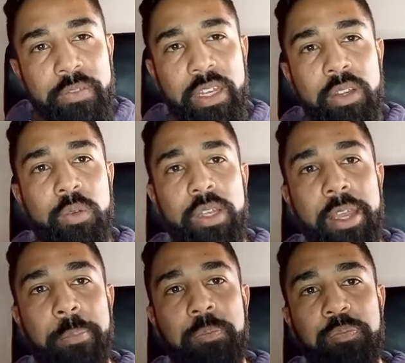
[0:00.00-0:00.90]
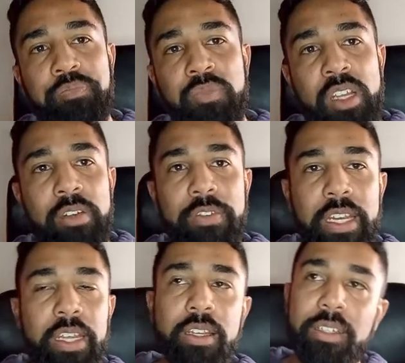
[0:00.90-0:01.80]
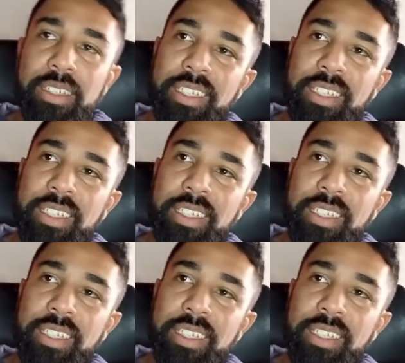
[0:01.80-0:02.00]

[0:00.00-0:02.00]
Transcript: very good game. Fred,